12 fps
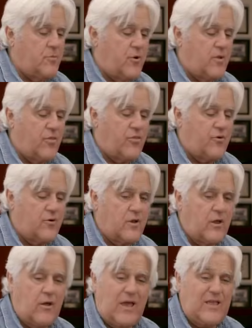put it in third
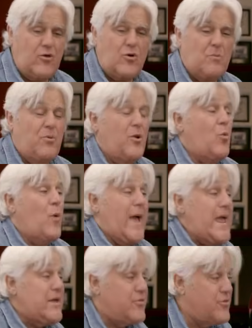gear. You could pull
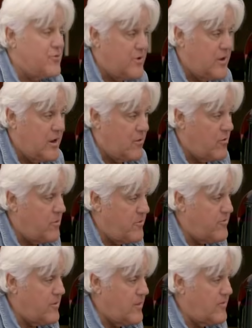away in third gear
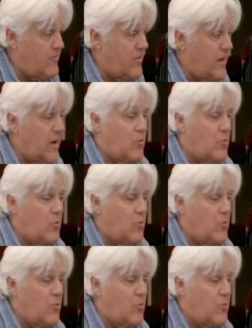almost in this thing. I